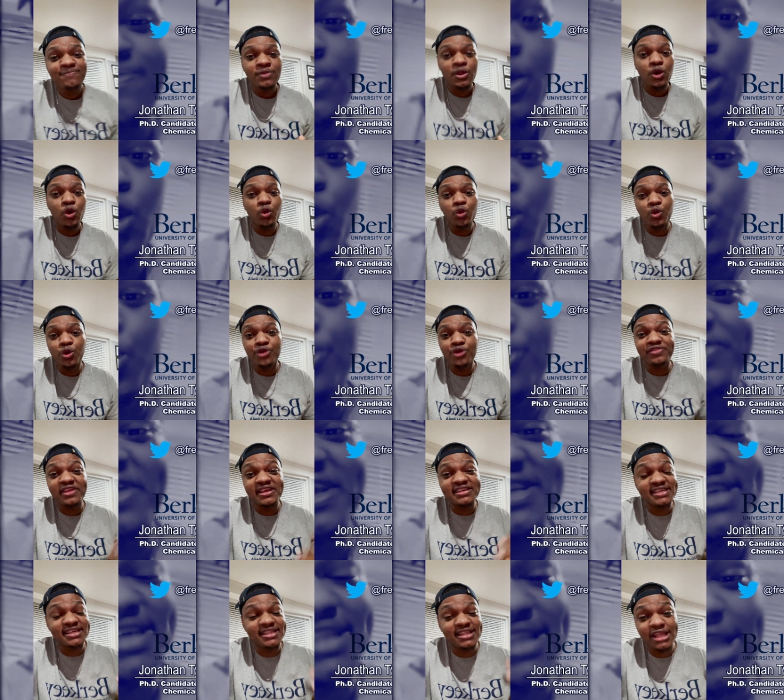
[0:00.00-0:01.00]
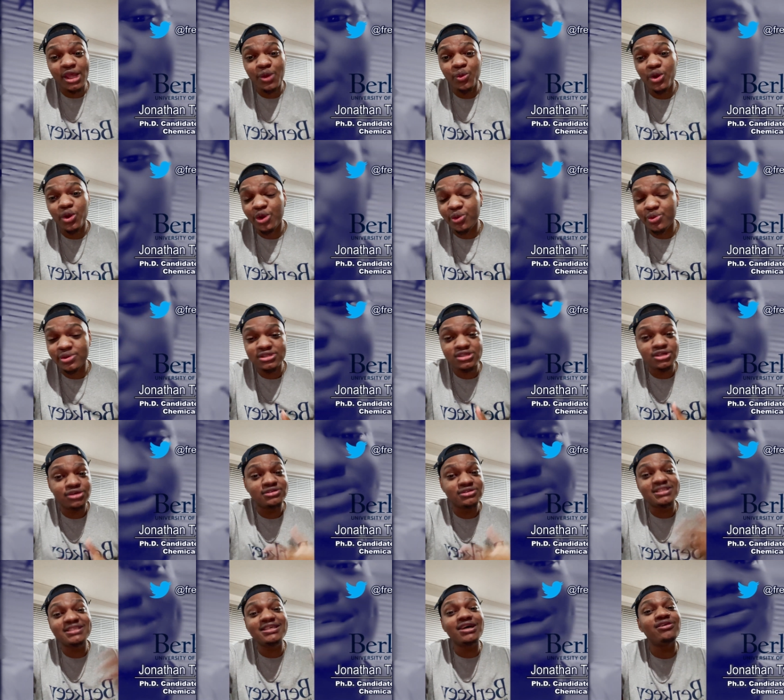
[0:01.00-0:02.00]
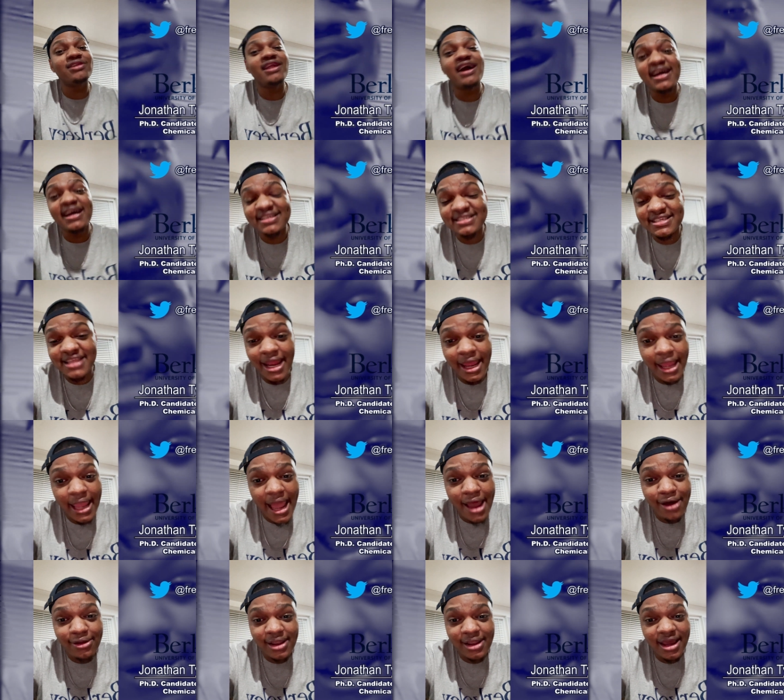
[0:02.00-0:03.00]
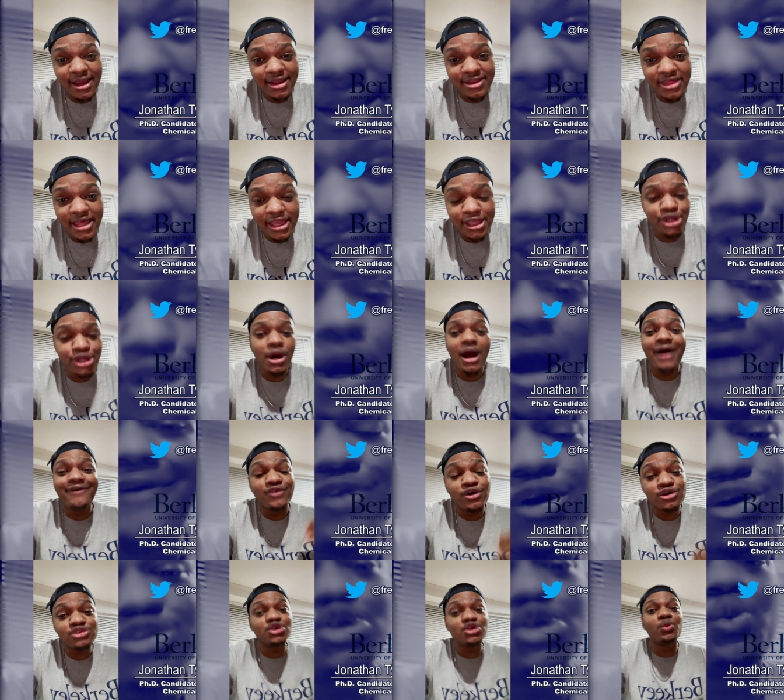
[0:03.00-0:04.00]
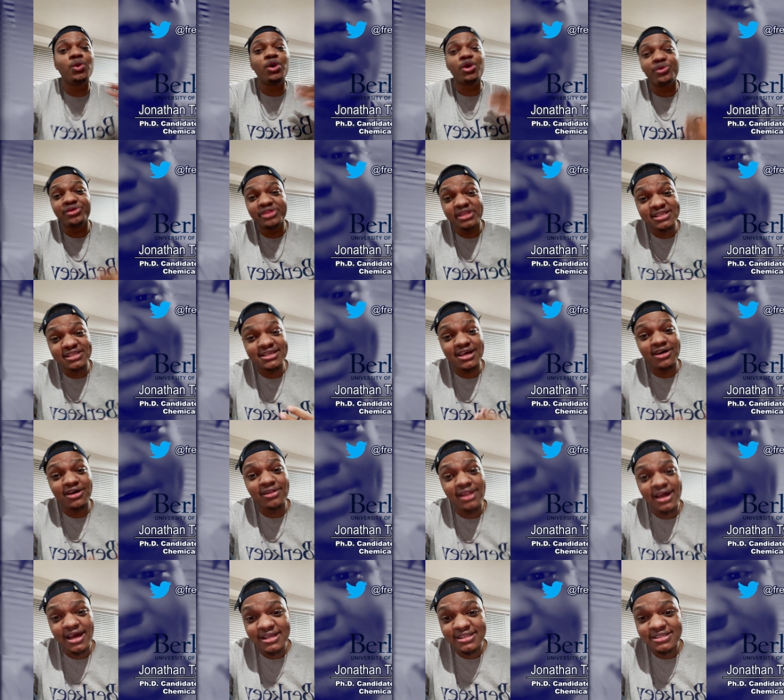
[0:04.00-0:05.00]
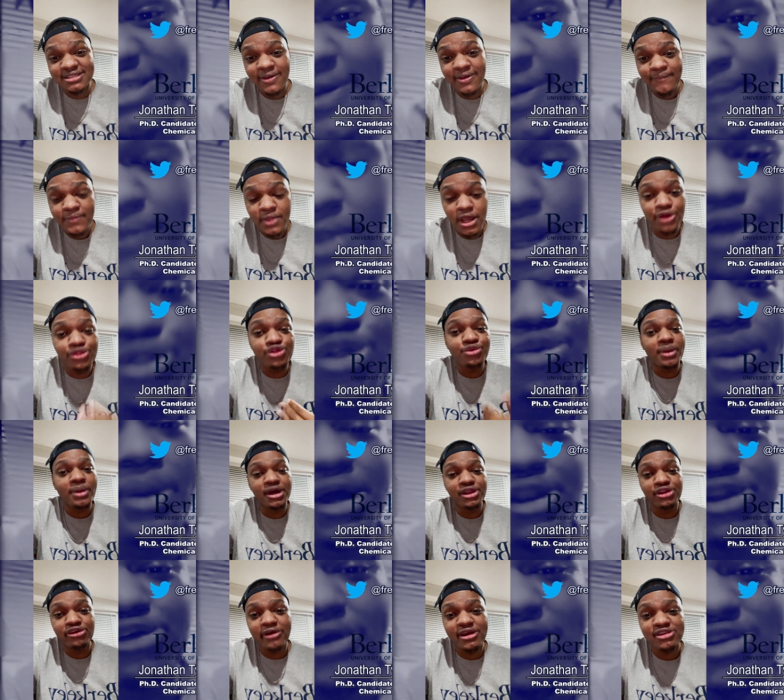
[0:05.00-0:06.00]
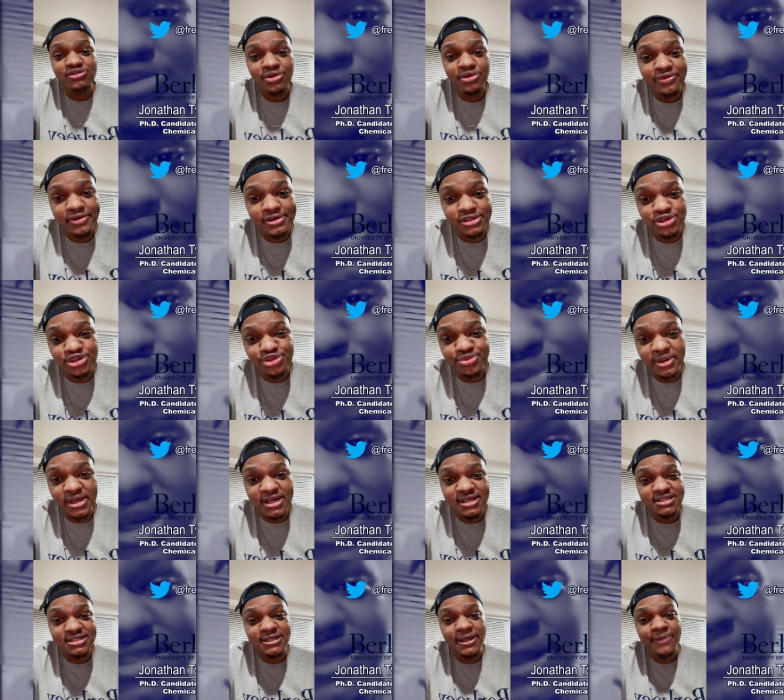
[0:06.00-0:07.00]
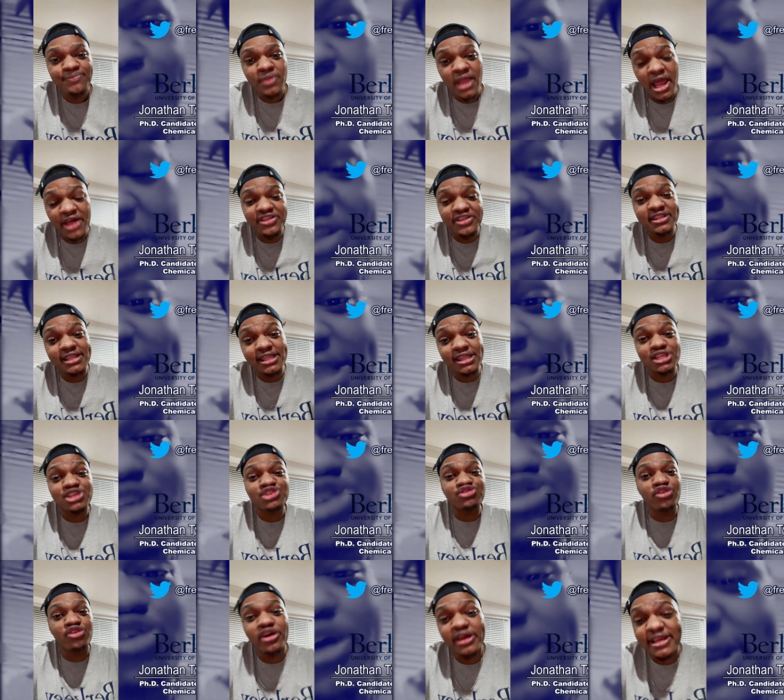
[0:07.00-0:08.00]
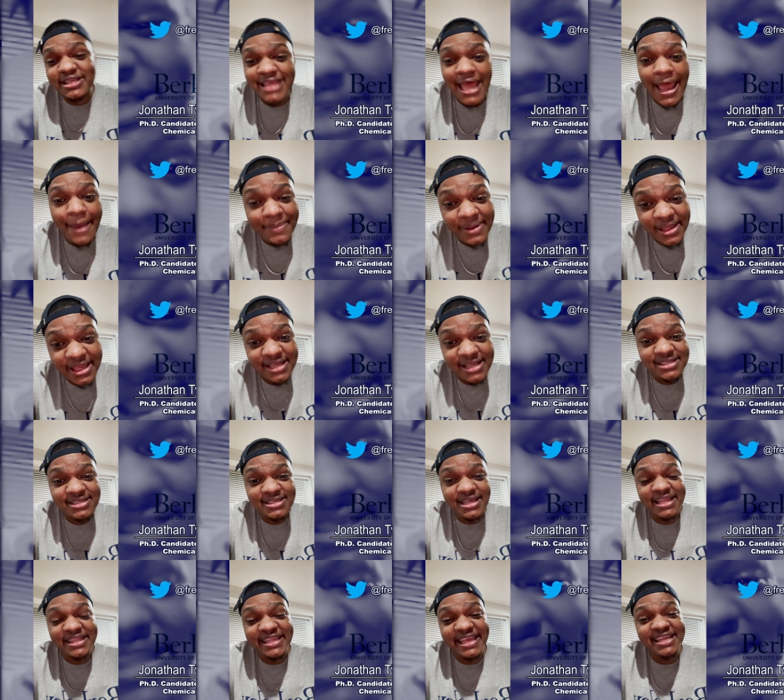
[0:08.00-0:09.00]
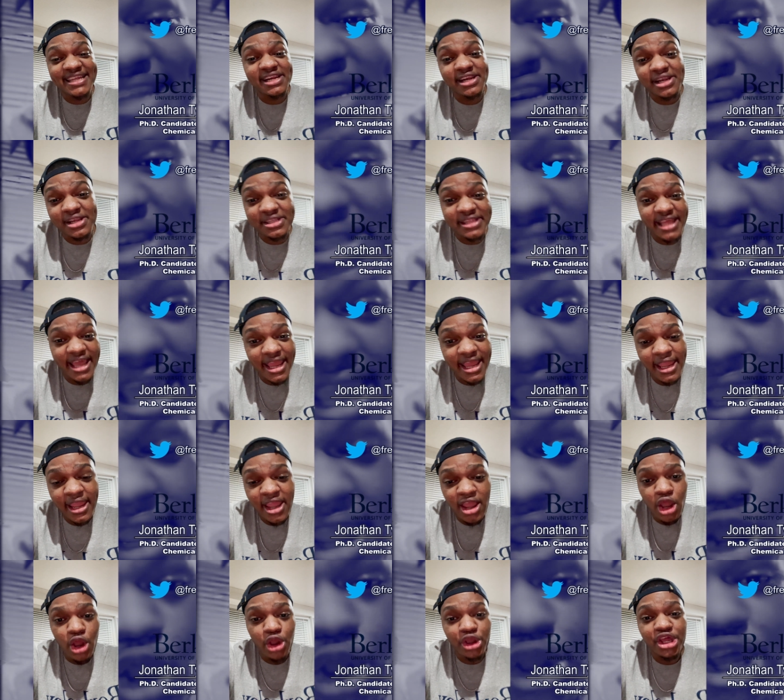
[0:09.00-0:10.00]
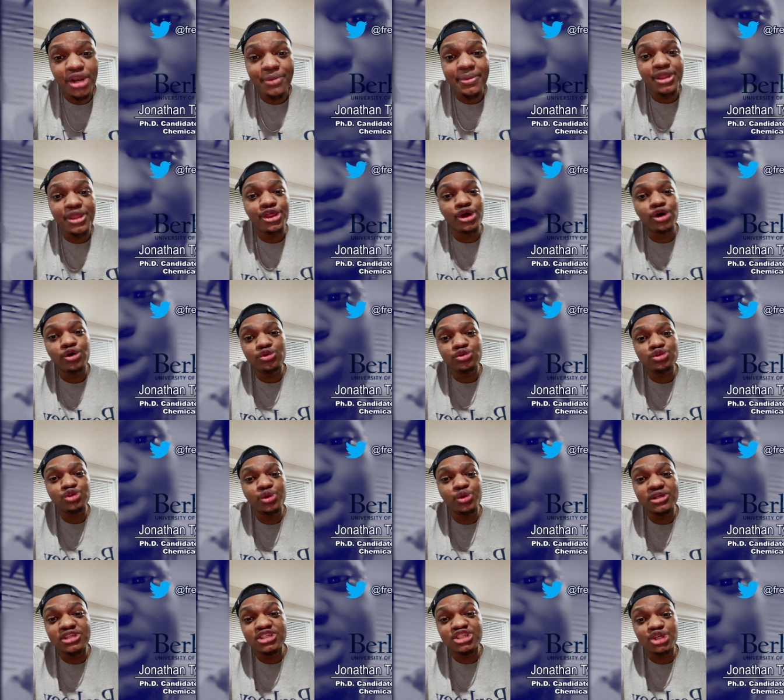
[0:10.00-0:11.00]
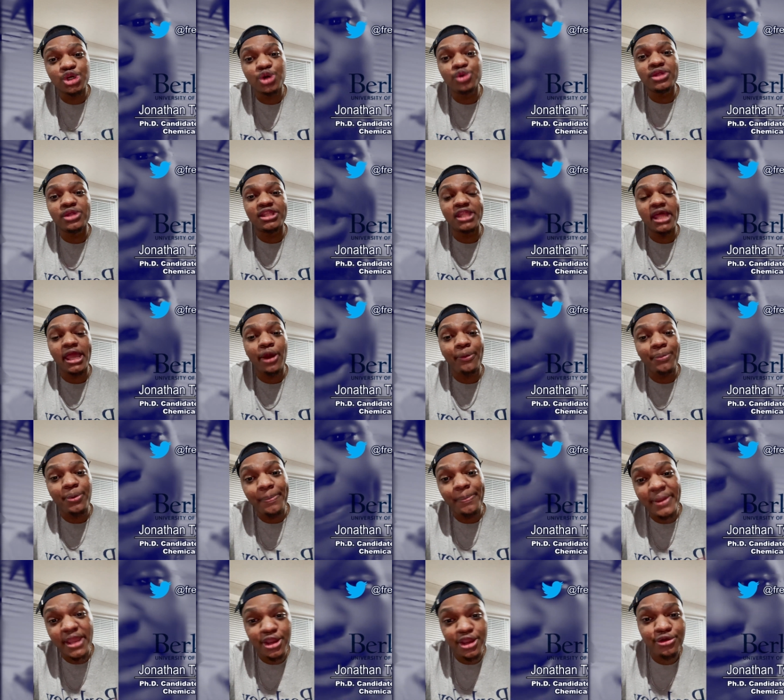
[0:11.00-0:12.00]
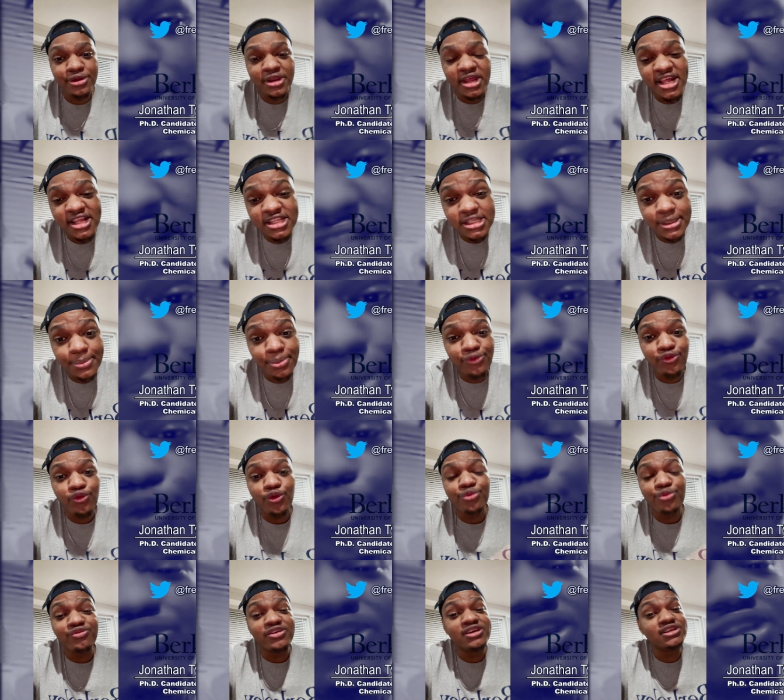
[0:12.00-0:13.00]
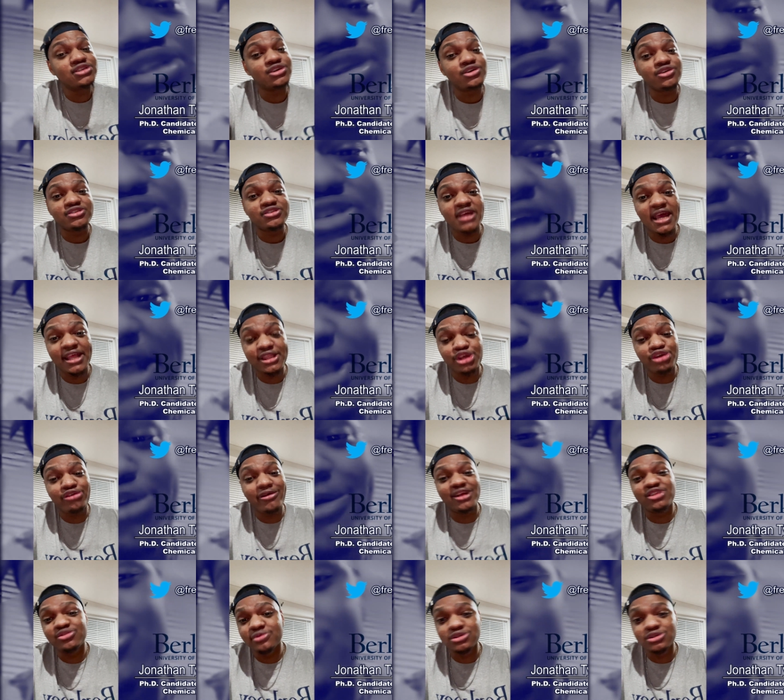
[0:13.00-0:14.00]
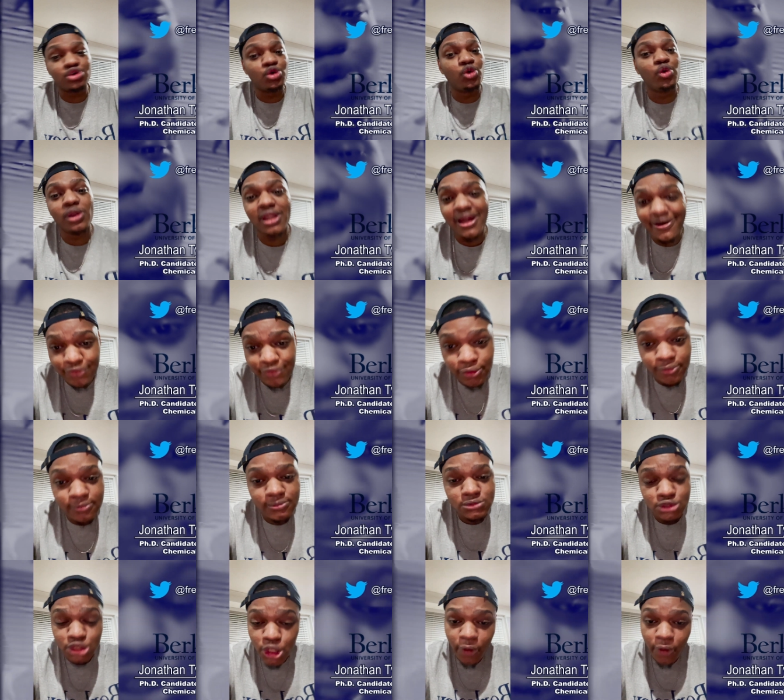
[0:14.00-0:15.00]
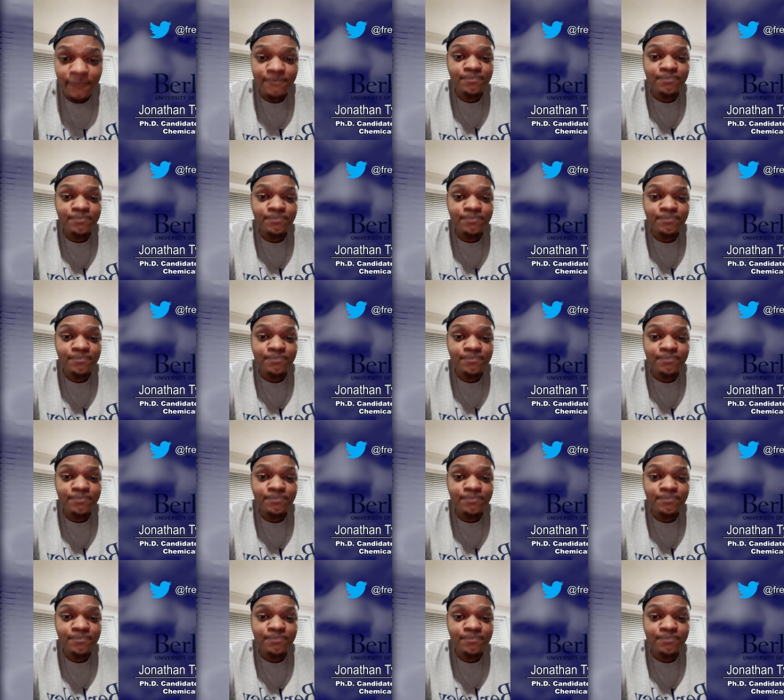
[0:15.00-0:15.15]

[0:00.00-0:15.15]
or they say that they work with certain cell lines and I outline that, you know, I've also worked with these cell lines uh, through my undergraduate research because I think that the strongest applicants at the end of the day are going to be those who can show that they are prepared to perform research at the graduate school level. So